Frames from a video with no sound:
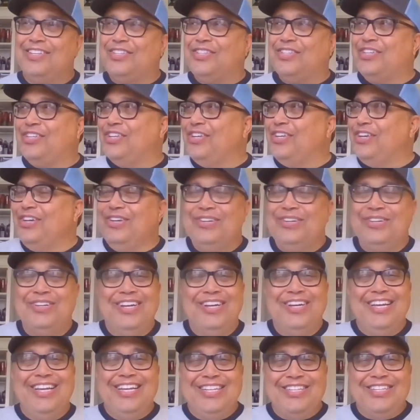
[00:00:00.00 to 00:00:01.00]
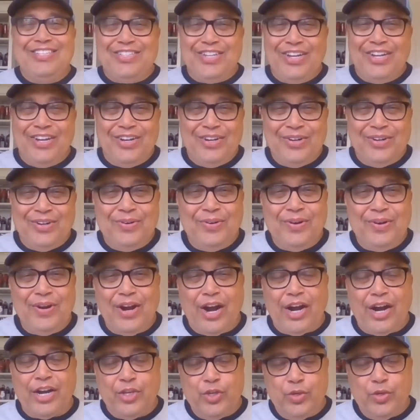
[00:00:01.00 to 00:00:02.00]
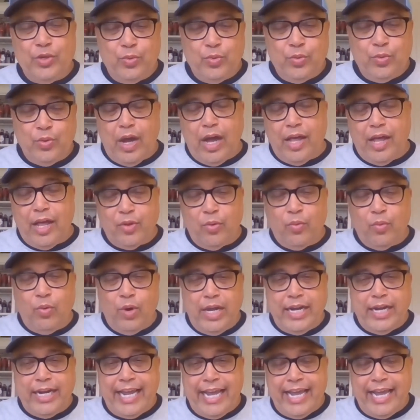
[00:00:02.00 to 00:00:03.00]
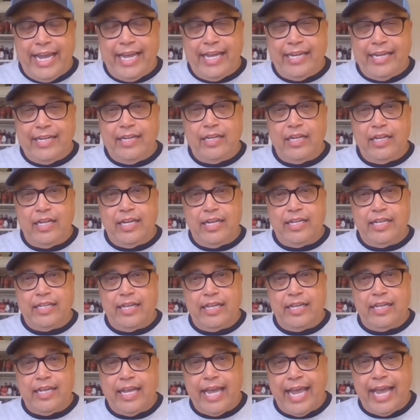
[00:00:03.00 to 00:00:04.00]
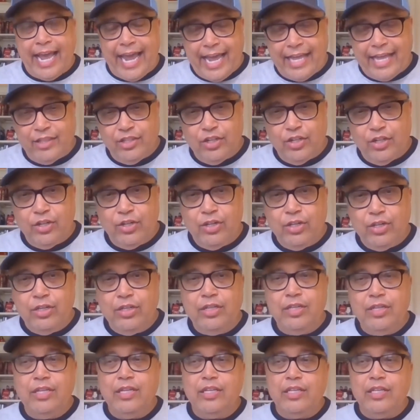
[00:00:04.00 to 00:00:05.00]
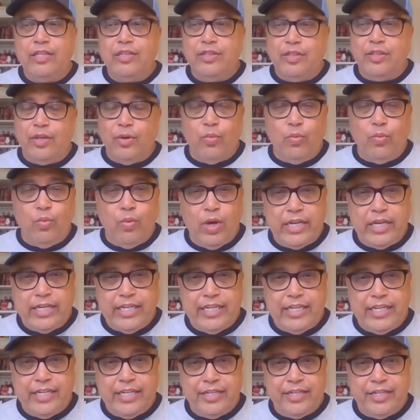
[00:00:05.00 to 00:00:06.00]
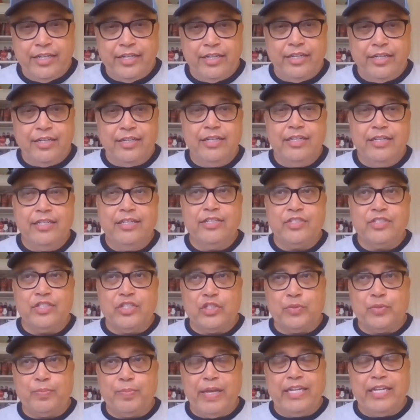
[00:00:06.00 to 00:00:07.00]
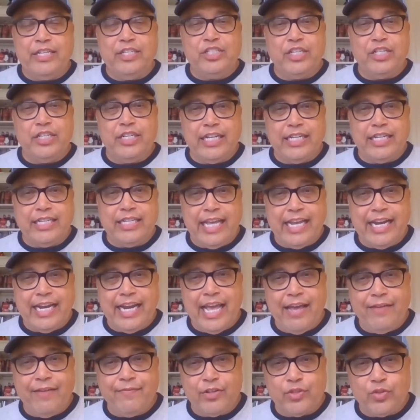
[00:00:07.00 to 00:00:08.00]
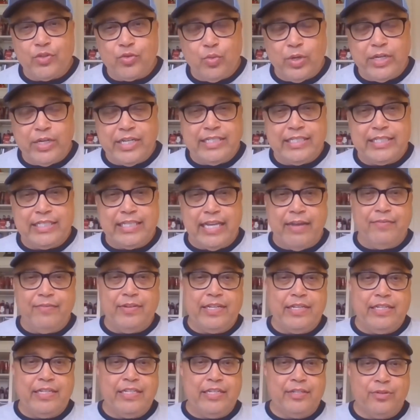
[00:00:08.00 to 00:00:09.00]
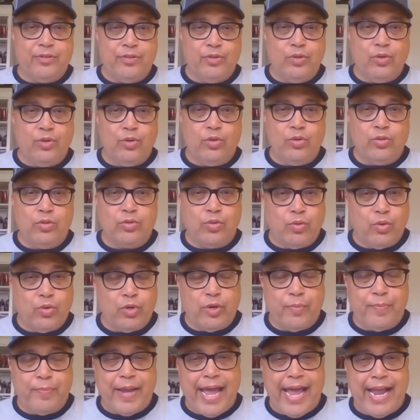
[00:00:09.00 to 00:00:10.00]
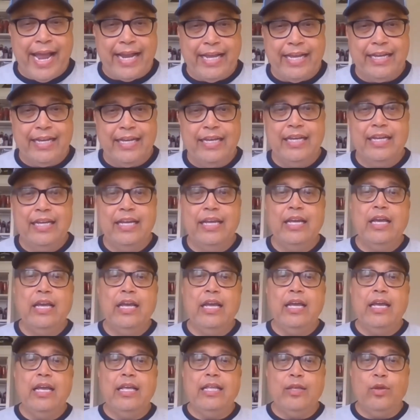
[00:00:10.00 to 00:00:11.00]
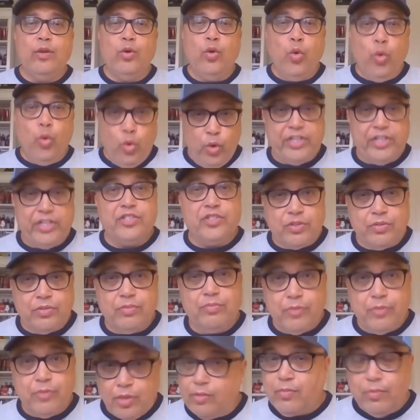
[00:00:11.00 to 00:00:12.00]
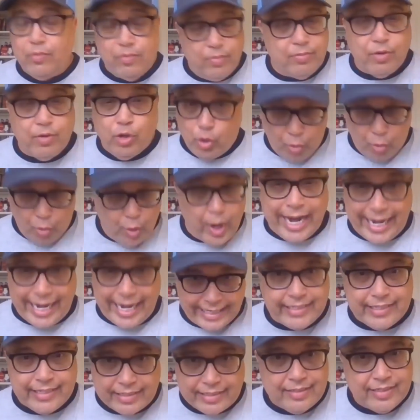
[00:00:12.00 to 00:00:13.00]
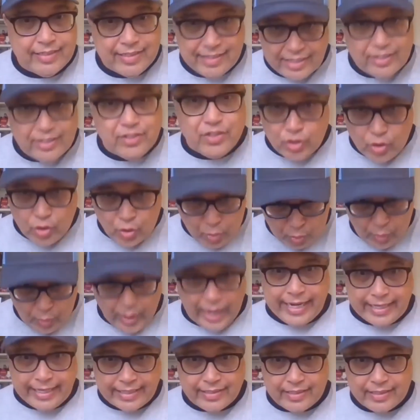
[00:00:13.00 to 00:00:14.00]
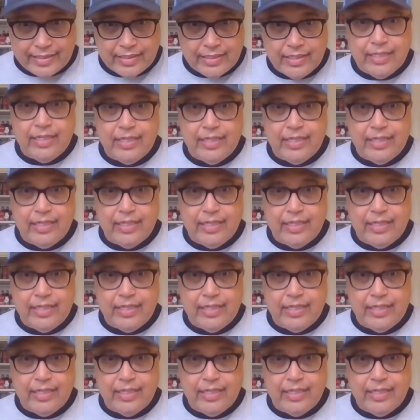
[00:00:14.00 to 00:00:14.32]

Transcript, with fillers: So, so are you, on the one hand, going to handle the one year suspension and then have a 27 year old quarterback who is great? He's great.